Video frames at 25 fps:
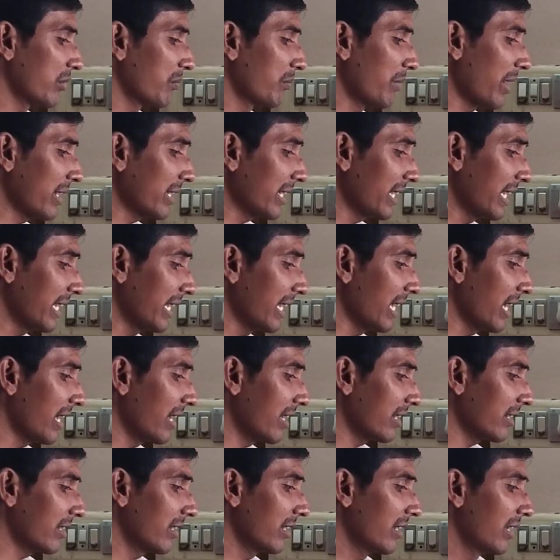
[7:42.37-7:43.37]
But
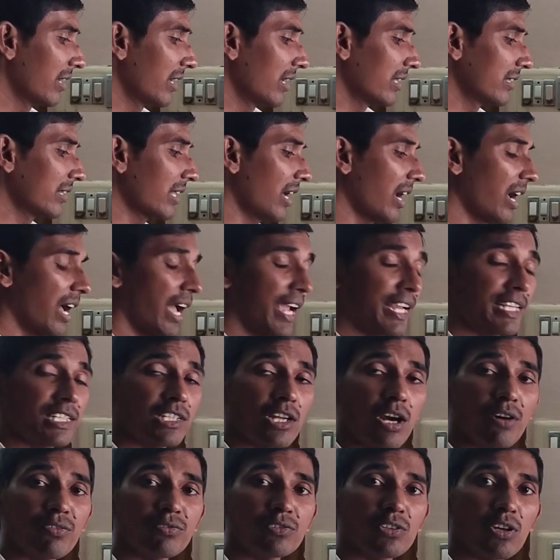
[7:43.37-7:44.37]
here the height
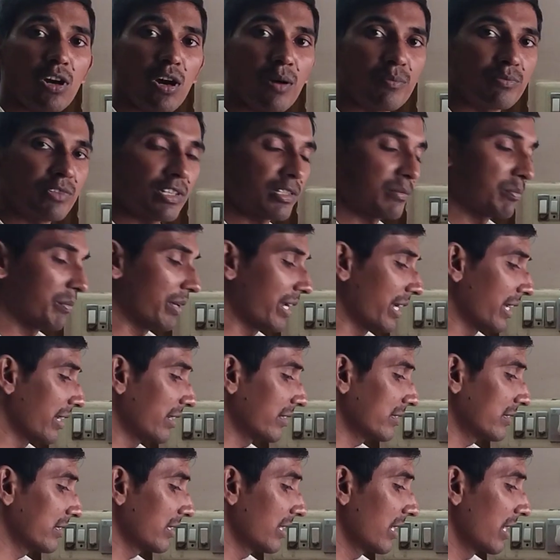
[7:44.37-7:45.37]
of the object
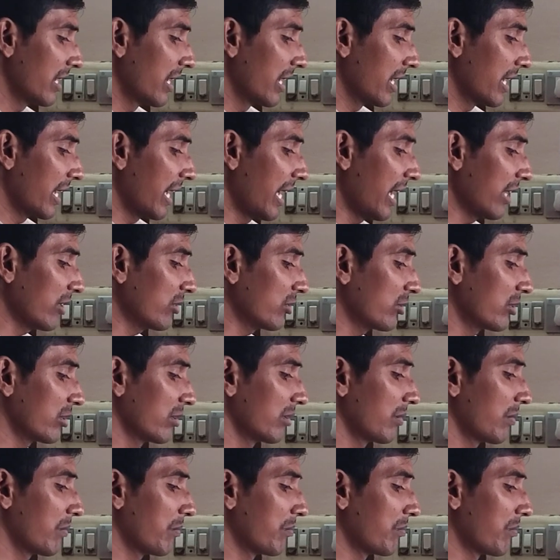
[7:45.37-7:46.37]
means h
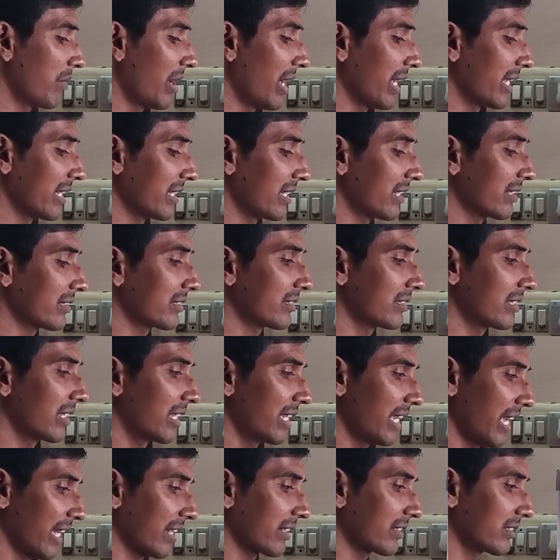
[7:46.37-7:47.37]
minus
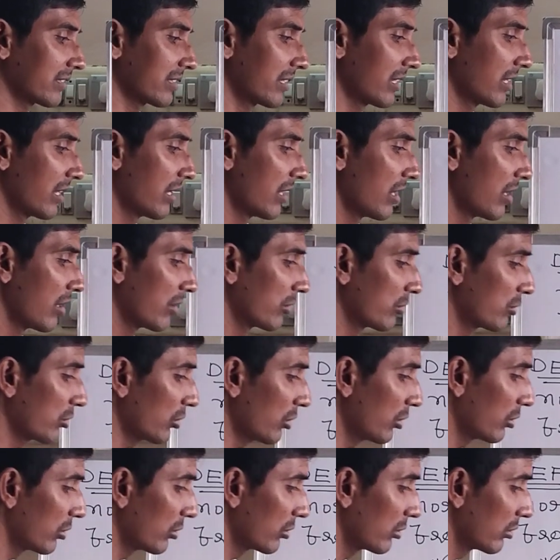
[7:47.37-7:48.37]
x.
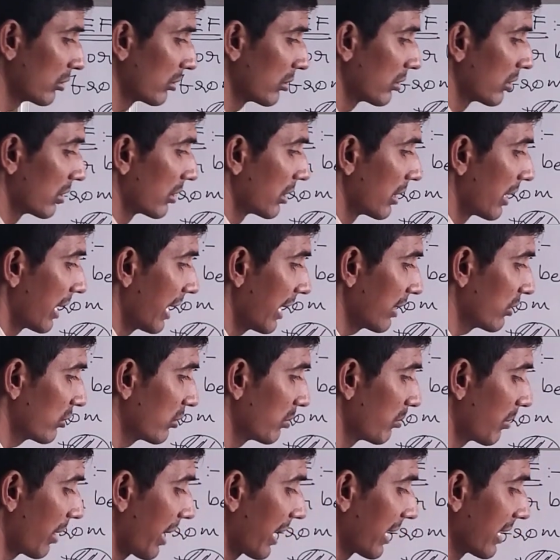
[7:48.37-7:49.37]
So
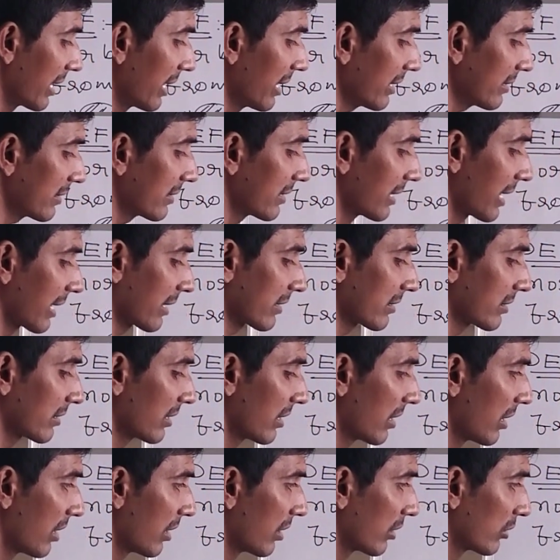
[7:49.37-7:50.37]
h minus x.
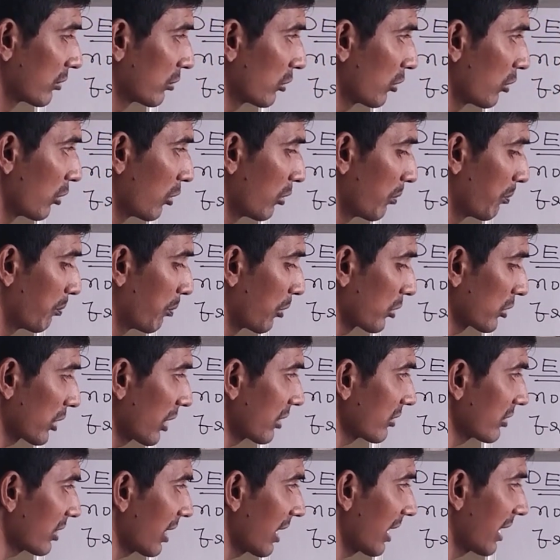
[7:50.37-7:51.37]
So
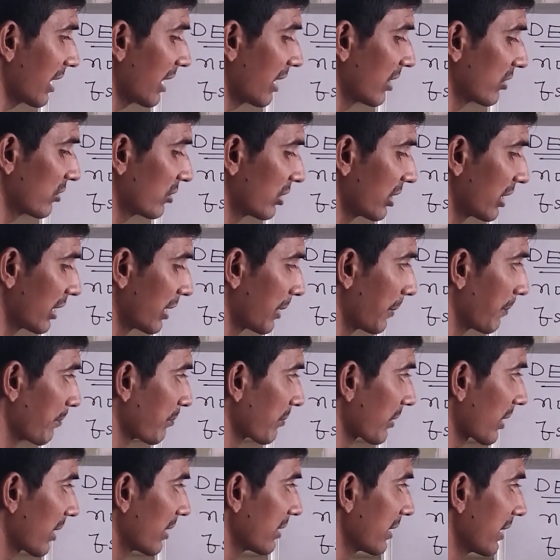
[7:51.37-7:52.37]
potential energy,
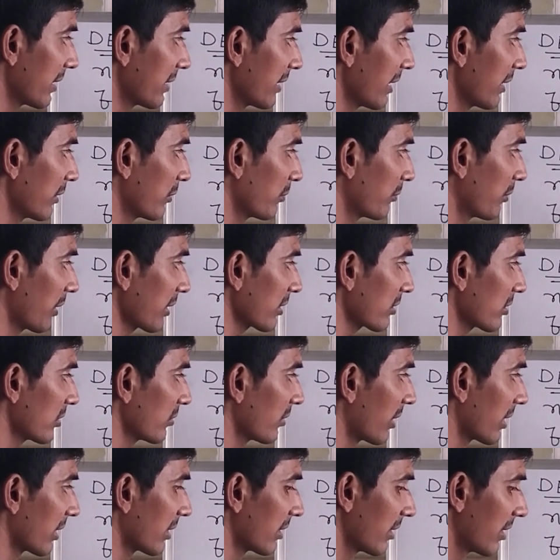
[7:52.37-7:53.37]
this is first
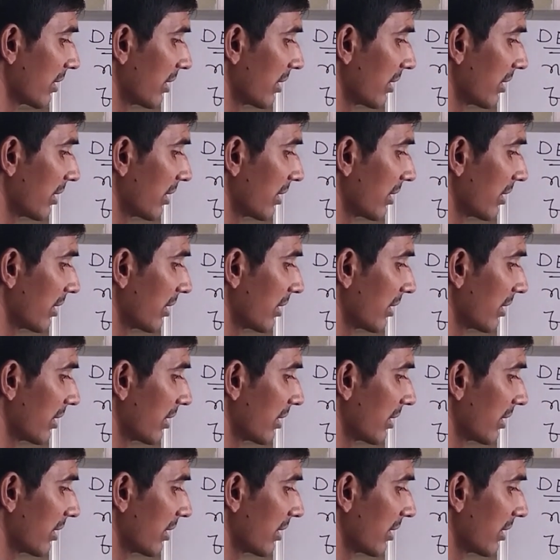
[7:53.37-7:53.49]
one.